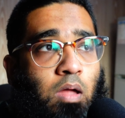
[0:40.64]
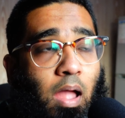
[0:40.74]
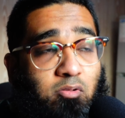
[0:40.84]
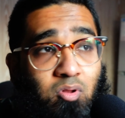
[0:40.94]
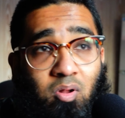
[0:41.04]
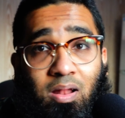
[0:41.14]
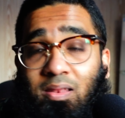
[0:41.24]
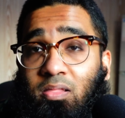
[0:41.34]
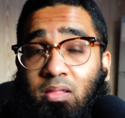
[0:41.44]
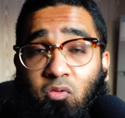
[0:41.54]
I do not
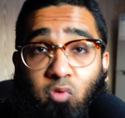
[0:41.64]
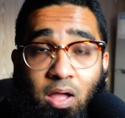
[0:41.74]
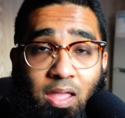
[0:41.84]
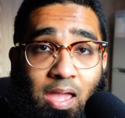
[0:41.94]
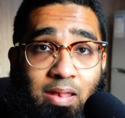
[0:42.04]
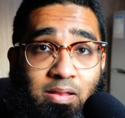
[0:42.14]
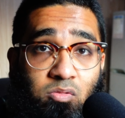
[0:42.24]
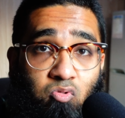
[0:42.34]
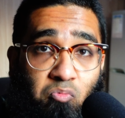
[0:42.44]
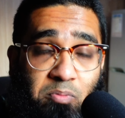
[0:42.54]
understand why any
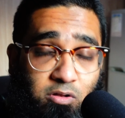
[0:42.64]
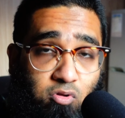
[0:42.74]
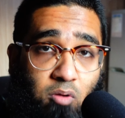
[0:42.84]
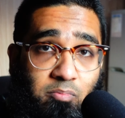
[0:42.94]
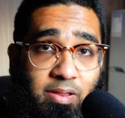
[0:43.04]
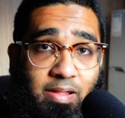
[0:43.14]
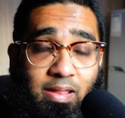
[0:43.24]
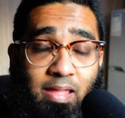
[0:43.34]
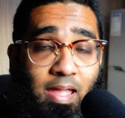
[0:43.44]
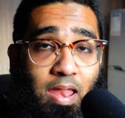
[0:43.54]
stupid Tom, Dick
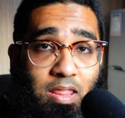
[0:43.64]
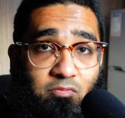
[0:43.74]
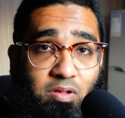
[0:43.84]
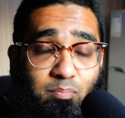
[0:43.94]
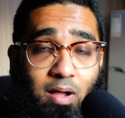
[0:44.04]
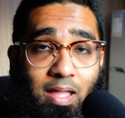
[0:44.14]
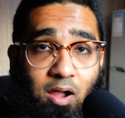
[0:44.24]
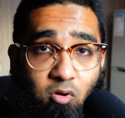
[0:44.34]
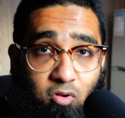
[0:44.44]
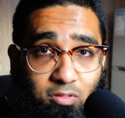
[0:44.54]
and Harry will buy a
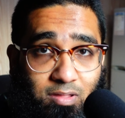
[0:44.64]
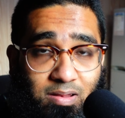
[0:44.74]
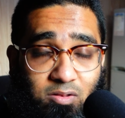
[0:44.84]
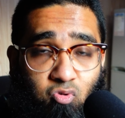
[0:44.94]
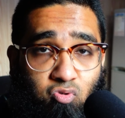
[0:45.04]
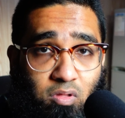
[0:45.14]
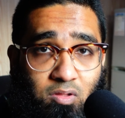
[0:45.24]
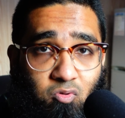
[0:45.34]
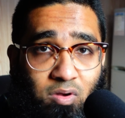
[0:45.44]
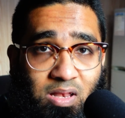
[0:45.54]
console in
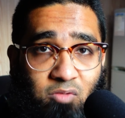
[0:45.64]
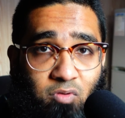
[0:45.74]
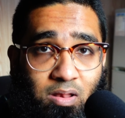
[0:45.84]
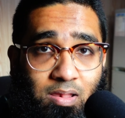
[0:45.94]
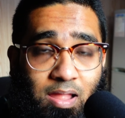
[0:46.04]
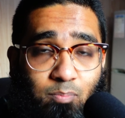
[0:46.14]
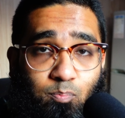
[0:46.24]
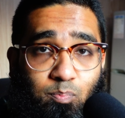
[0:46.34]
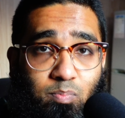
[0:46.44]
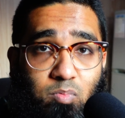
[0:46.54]
2021. Like,
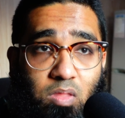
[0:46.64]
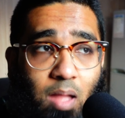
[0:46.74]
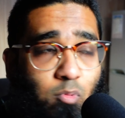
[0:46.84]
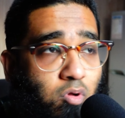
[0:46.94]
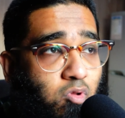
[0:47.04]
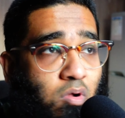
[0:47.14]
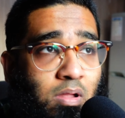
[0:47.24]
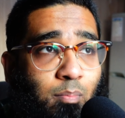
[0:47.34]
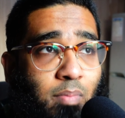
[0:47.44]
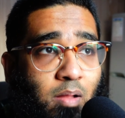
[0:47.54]
I'm not
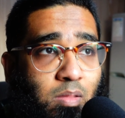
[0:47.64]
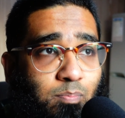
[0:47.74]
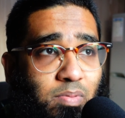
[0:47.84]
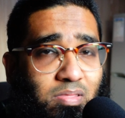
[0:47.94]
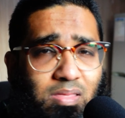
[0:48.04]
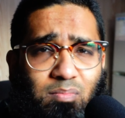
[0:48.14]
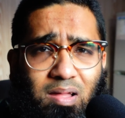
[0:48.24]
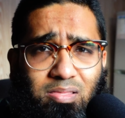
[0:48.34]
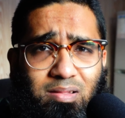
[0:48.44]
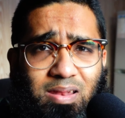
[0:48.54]
talking about the PC
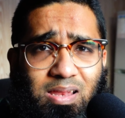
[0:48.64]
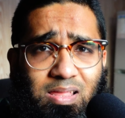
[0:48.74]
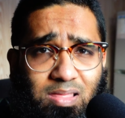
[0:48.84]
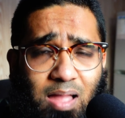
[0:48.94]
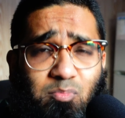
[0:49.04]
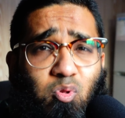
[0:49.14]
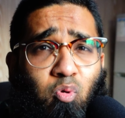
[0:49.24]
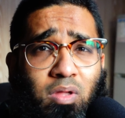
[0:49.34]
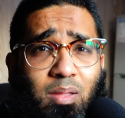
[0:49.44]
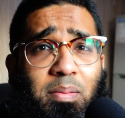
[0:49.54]
master race, I'm
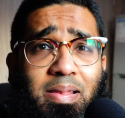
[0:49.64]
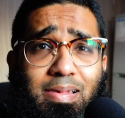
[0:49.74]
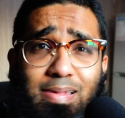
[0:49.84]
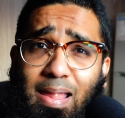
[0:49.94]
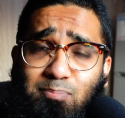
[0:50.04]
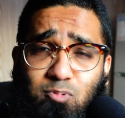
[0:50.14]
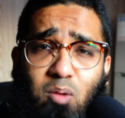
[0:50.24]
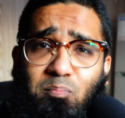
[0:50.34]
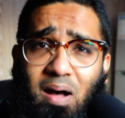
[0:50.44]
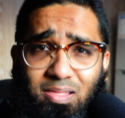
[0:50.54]
talking about the
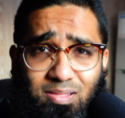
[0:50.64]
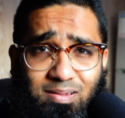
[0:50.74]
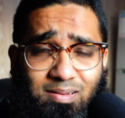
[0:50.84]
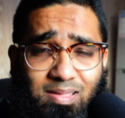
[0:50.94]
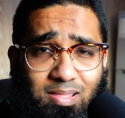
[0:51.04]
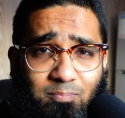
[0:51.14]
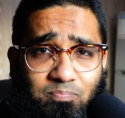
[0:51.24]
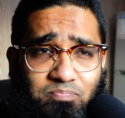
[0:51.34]
laptop master race.